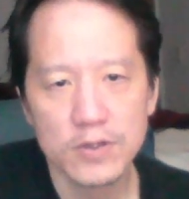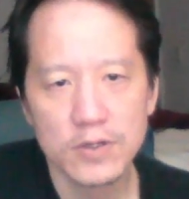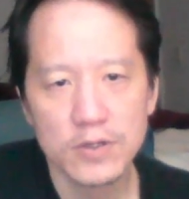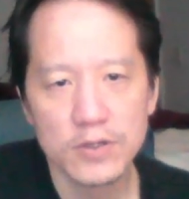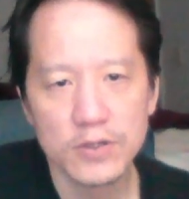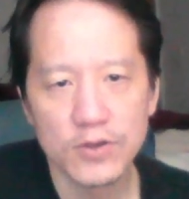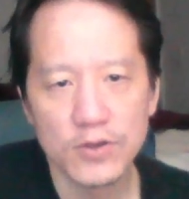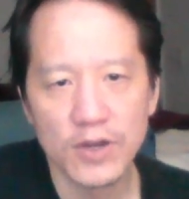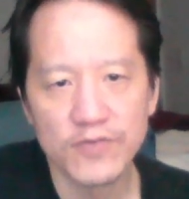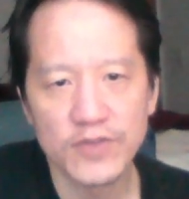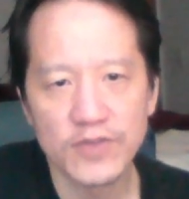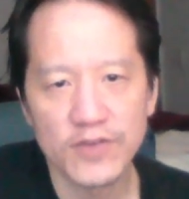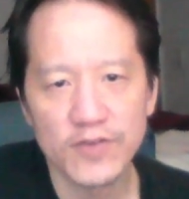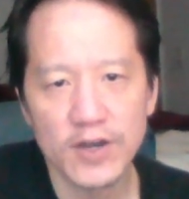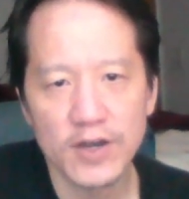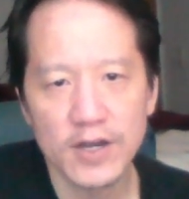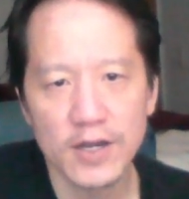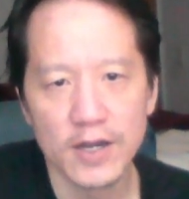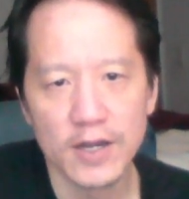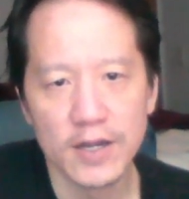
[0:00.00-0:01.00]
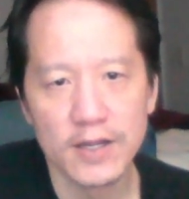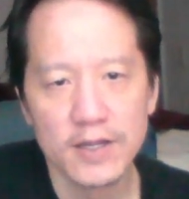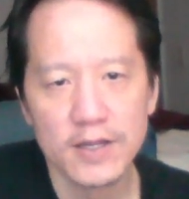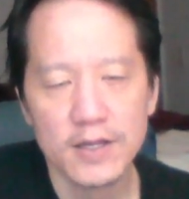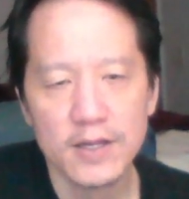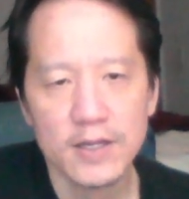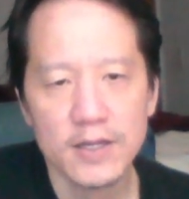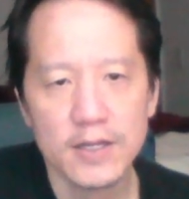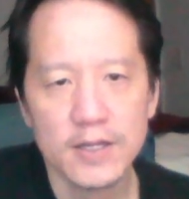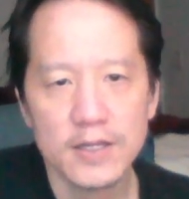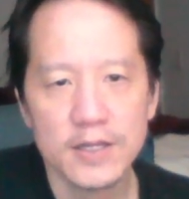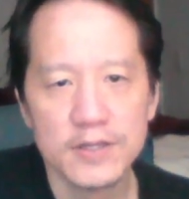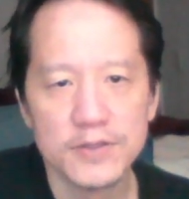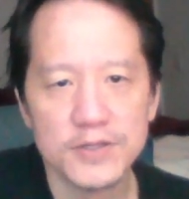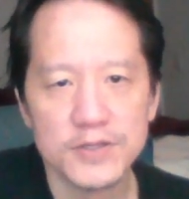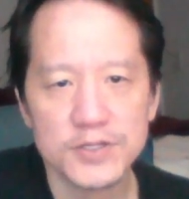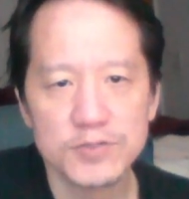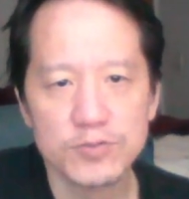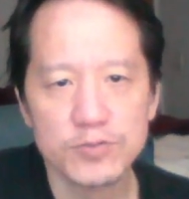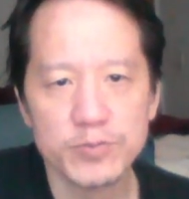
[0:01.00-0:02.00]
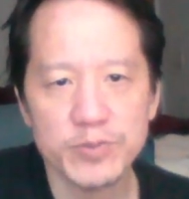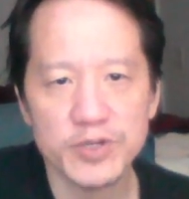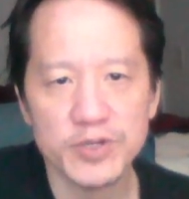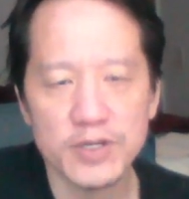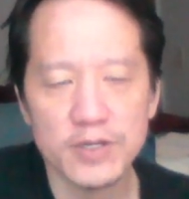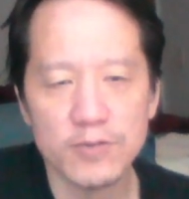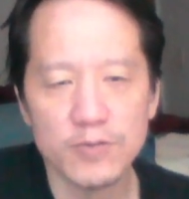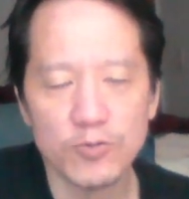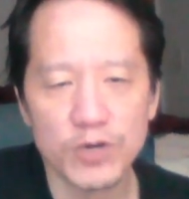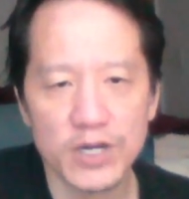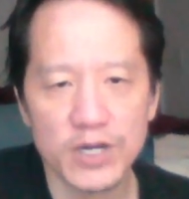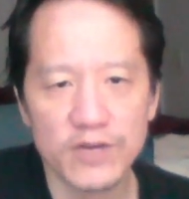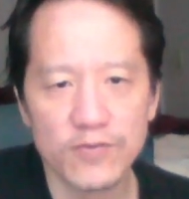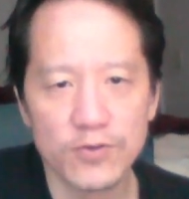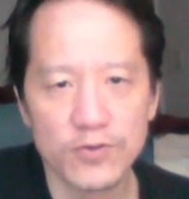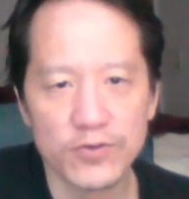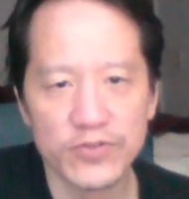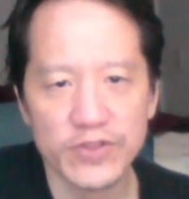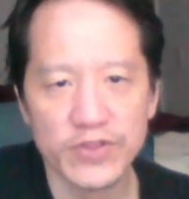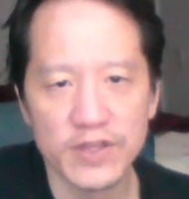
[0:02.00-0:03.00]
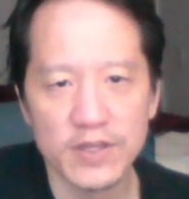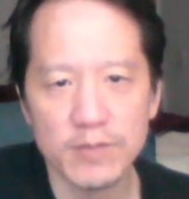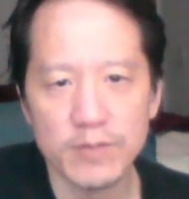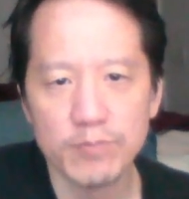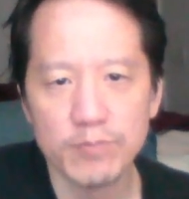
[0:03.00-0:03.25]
you have to have a high. This will be whatever the